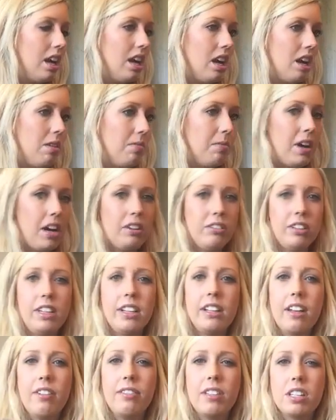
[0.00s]
I really
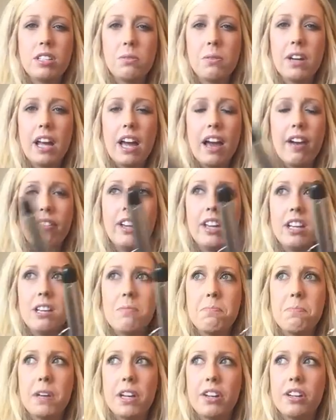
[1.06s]
love this one. I have it in a
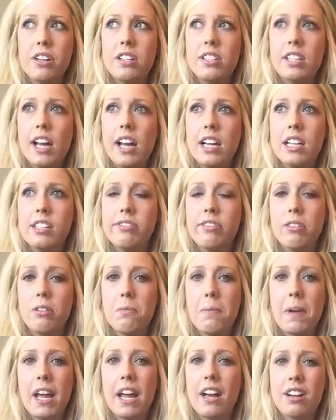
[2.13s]
bigger size for
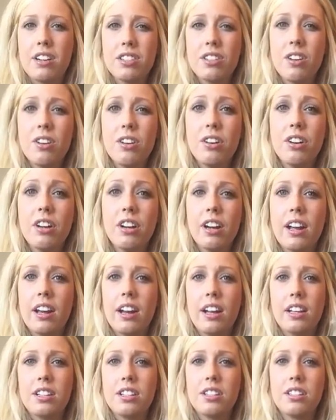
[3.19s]
when my hair's longer, and
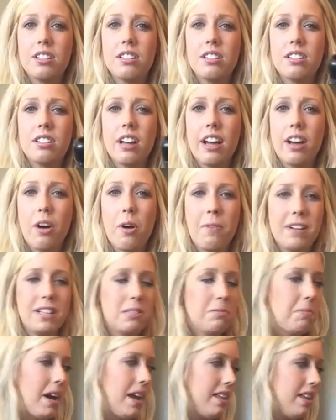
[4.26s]
I always
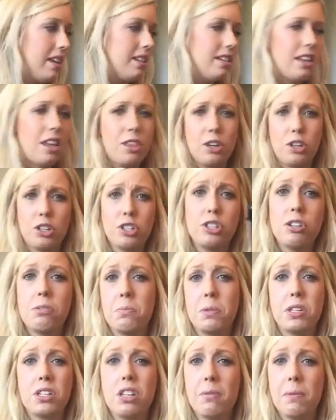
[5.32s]
buy these, and they're
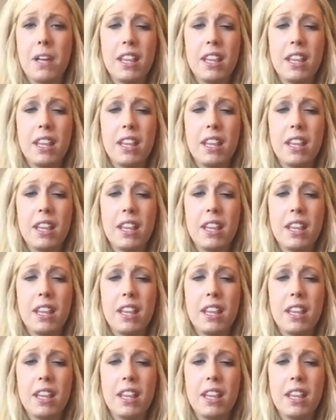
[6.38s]
super cheap.